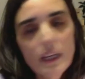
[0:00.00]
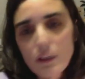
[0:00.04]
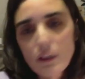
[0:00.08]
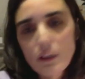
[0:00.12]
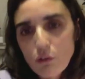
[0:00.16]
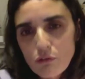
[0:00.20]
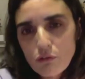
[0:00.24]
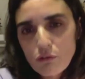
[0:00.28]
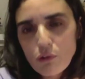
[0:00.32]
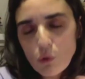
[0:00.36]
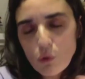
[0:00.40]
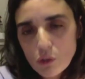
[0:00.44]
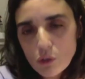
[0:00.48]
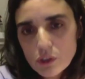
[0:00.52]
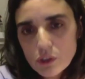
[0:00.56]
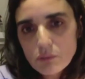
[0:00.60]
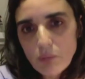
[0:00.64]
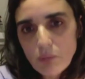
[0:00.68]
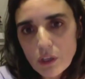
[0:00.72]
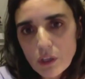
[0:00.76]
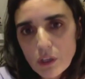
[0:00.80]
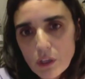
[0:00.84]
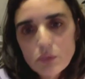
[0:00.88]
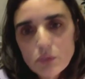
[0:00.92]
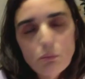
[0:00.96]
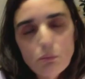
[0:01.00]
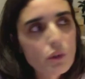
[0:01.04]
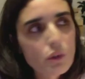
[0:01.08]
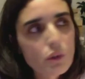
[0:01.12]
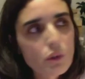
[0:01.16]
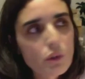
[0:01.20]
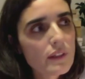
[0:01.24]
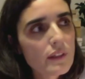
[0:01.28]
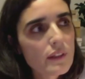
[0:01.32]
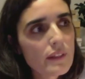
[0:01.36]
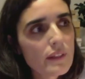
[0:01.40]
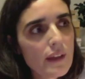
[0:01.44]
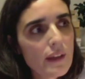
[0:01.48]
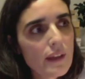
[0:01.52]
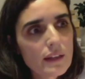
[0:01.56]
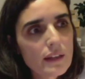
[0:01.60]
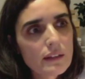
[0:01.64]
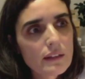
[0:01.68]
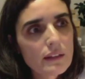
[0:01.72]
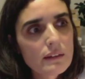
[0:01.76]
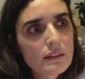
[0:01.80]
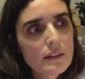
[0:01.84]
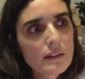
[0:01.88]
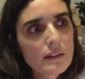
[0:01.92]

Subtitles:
and of course, much more than that,